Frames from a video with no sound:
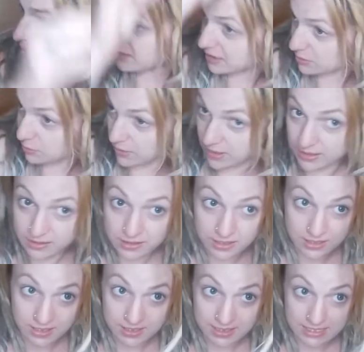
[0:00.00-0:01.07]
This one,
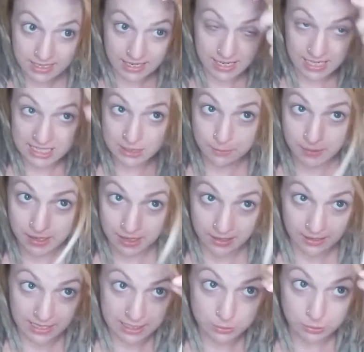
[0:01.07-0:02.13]
you can see
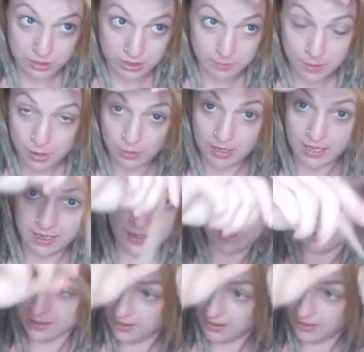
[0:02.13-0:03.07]
that's where the pony